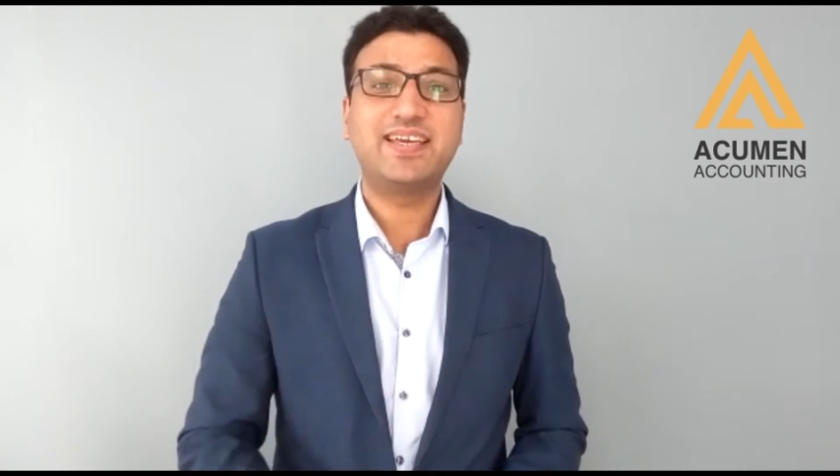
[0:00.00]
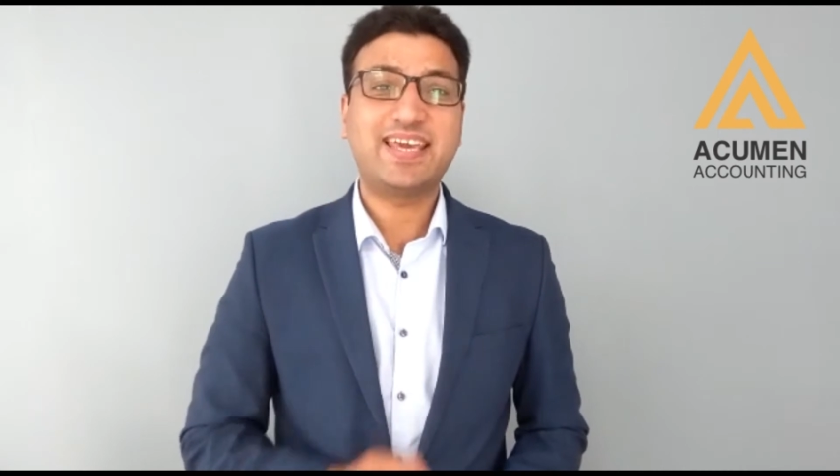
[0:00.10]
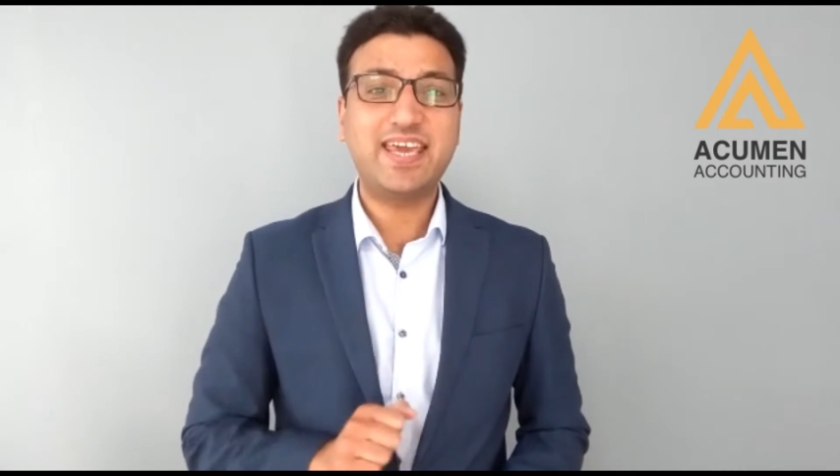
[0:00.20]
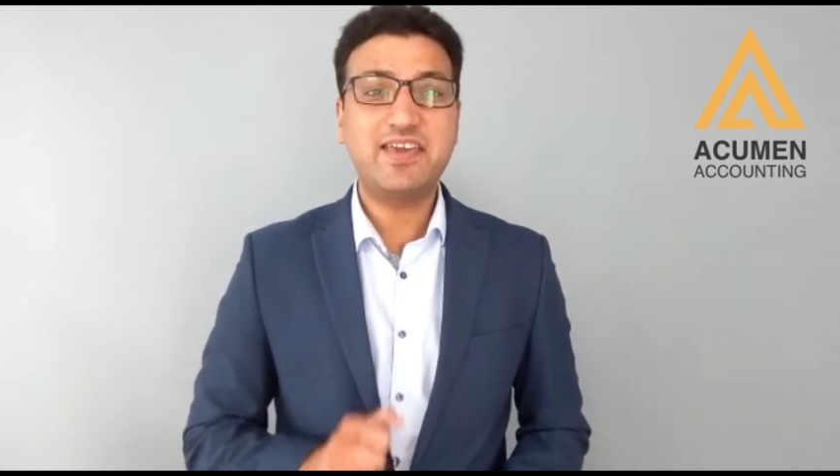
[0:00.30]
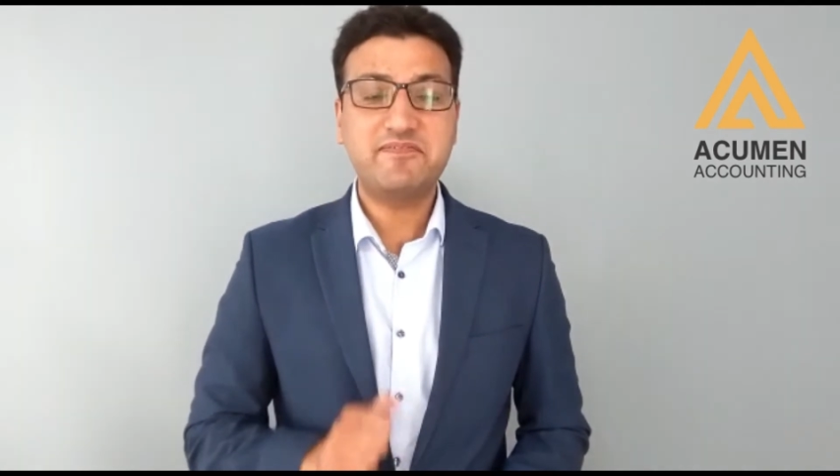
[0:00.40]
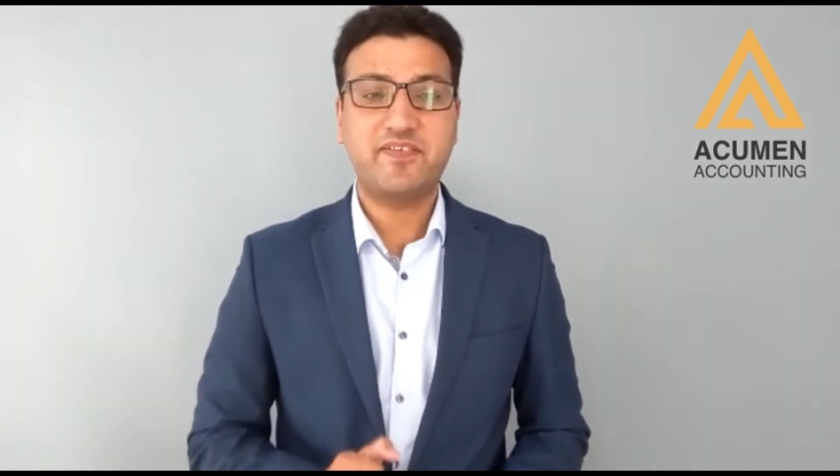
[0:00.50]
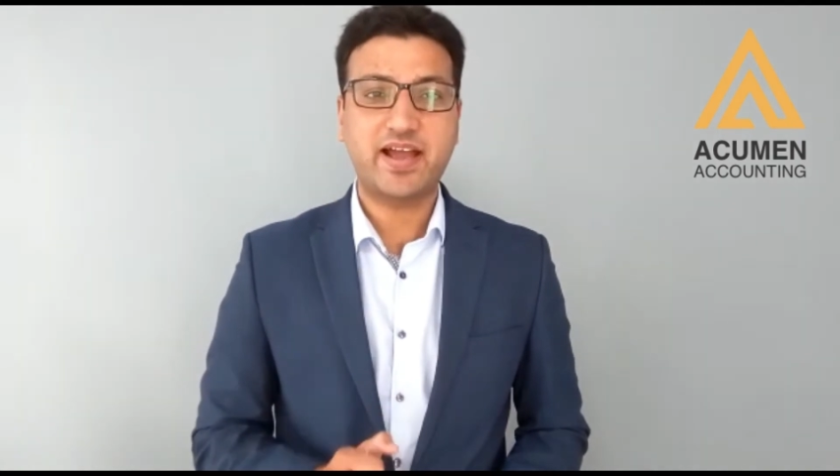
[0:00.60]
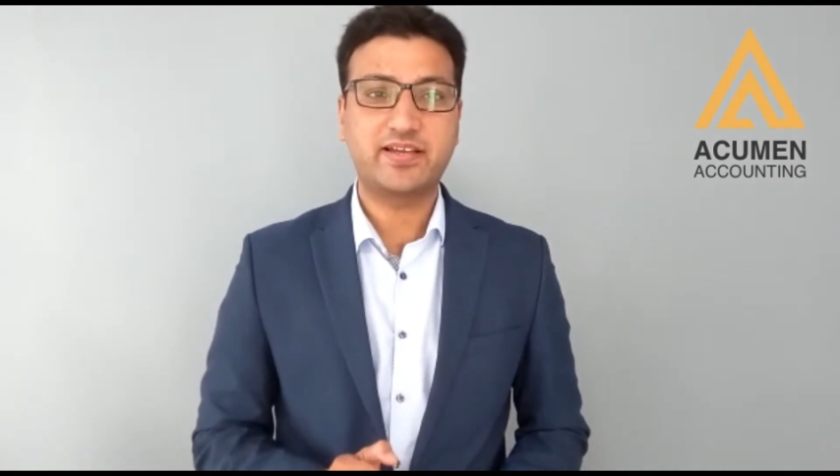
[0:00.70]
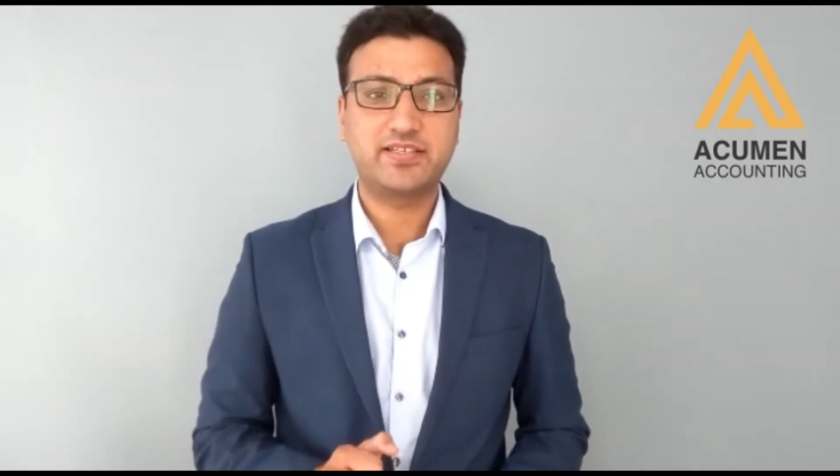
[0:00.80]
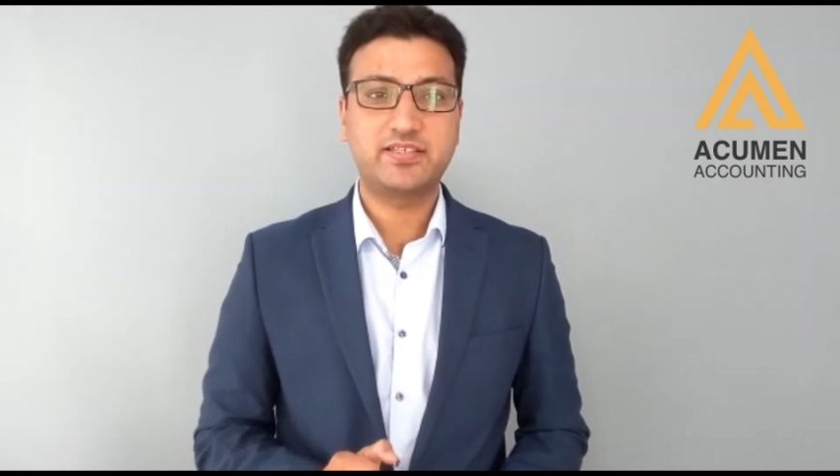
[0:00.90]
key
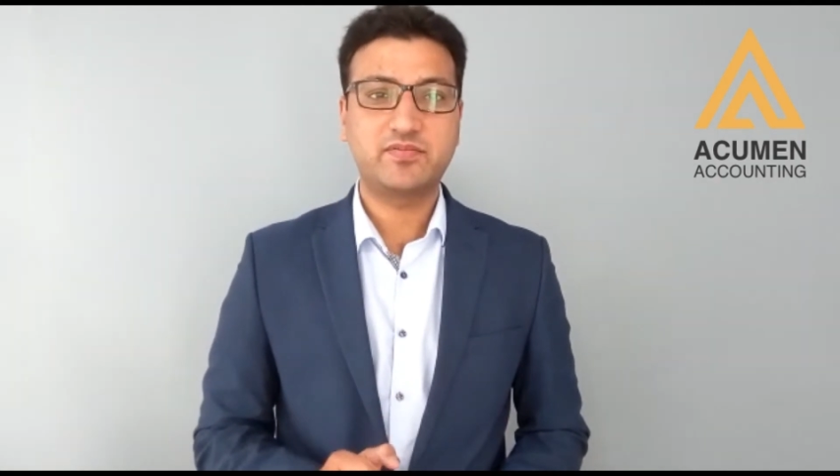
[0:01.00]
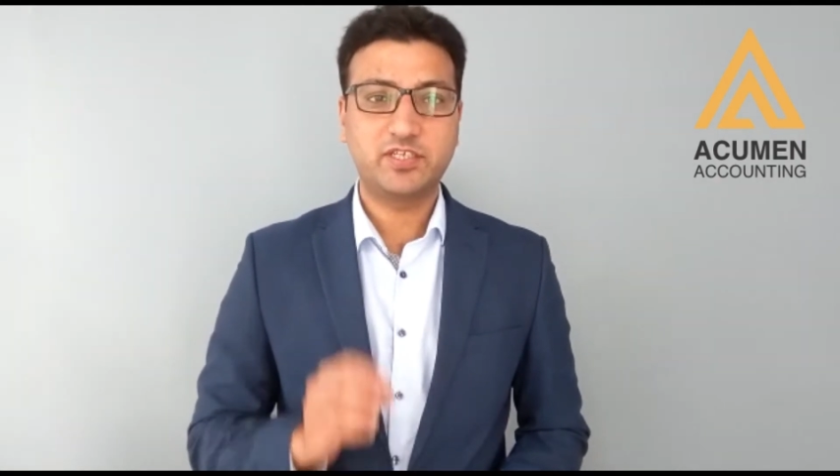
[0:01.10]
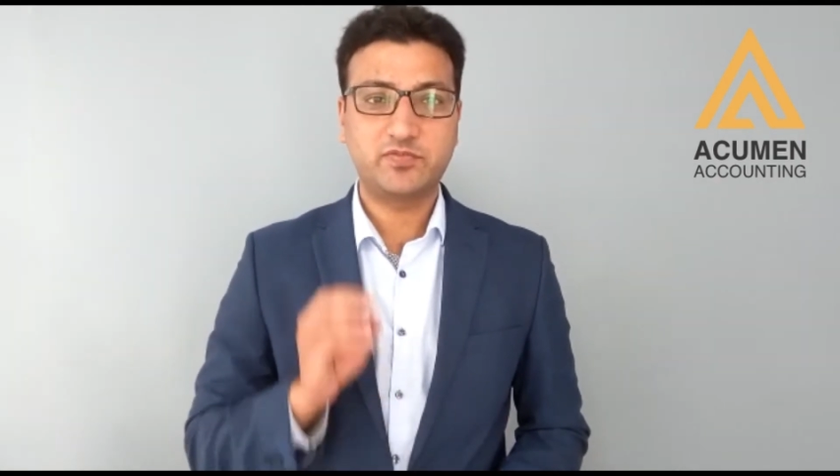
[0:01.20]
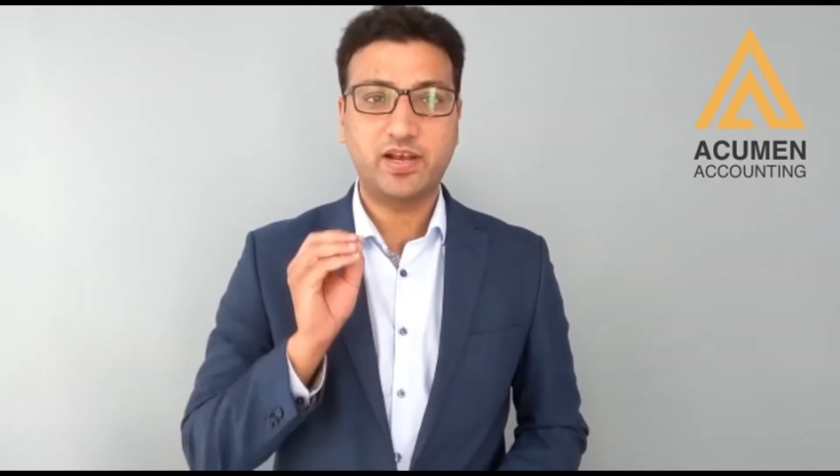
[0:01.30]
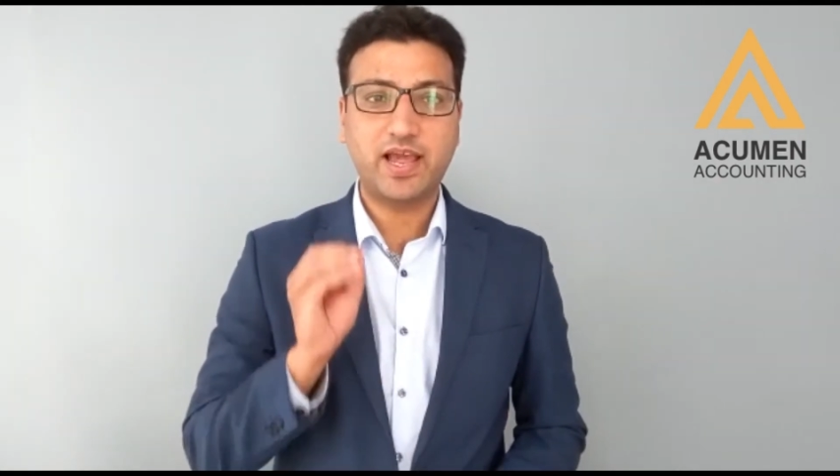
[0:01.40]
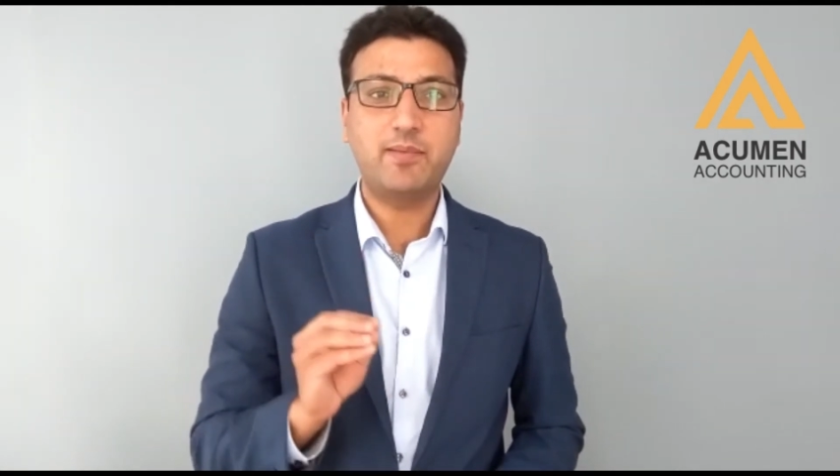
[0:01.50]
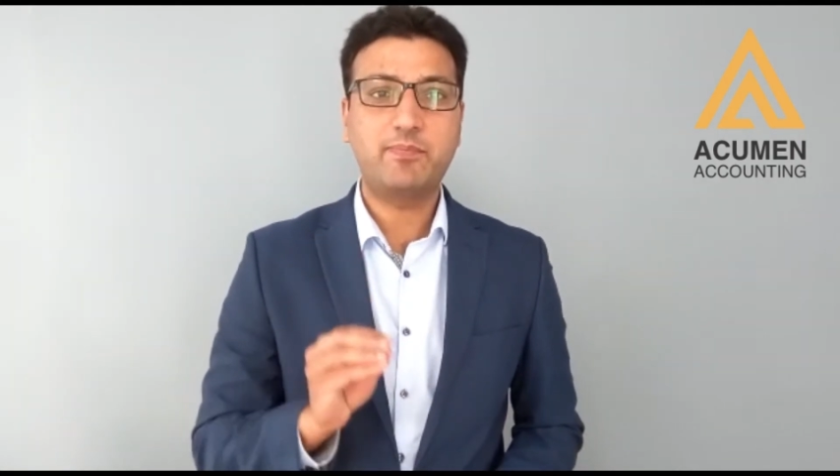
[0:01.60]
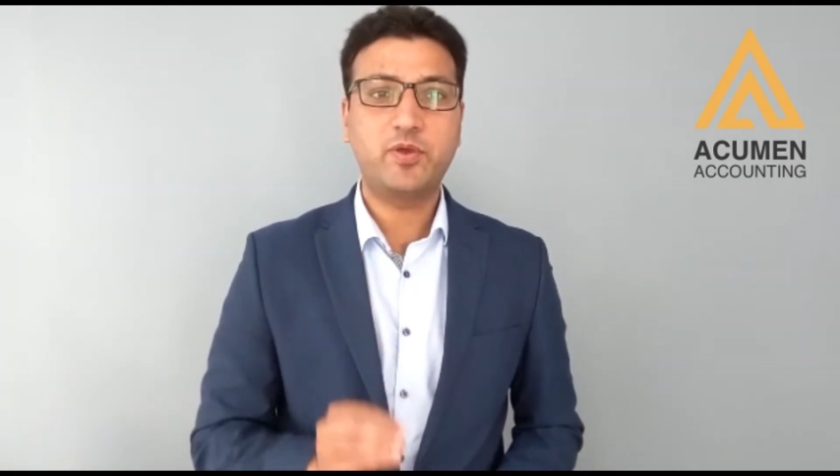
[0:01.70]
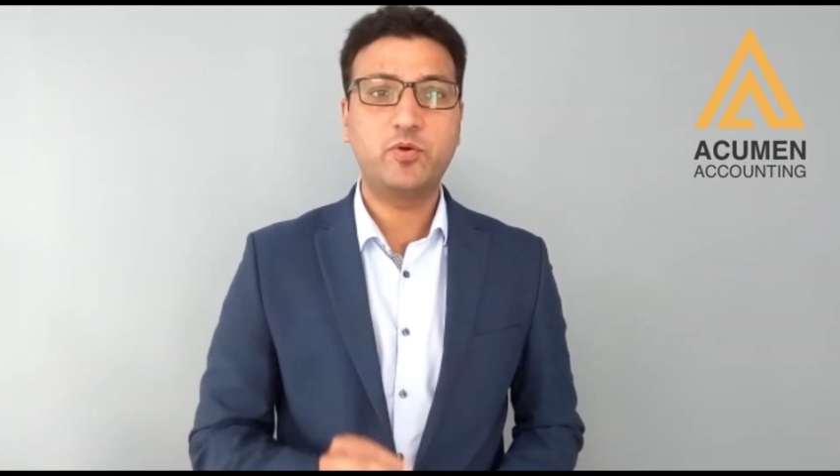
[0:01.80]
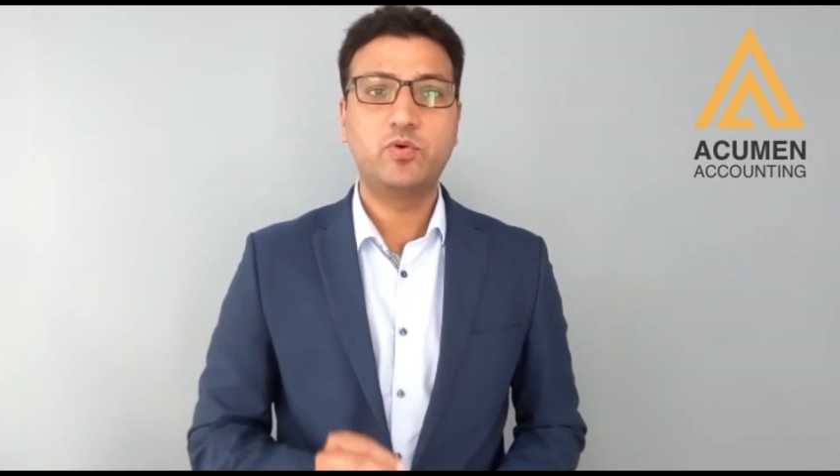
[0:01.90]
facts which will
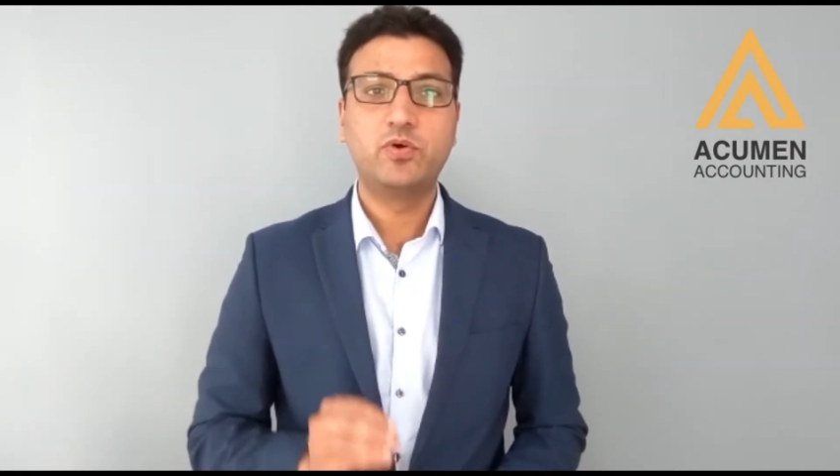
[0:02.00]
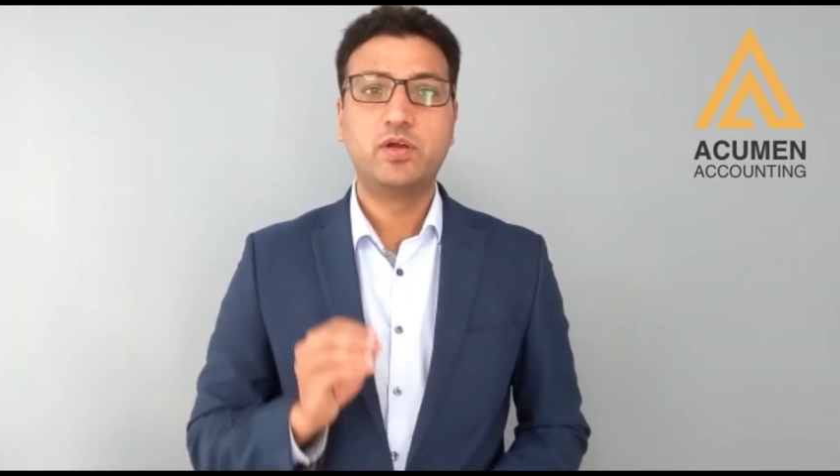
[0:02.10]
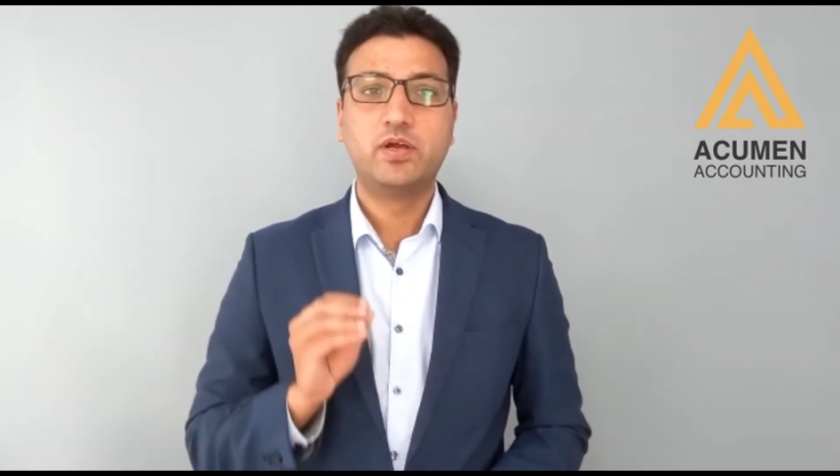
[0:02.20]
help you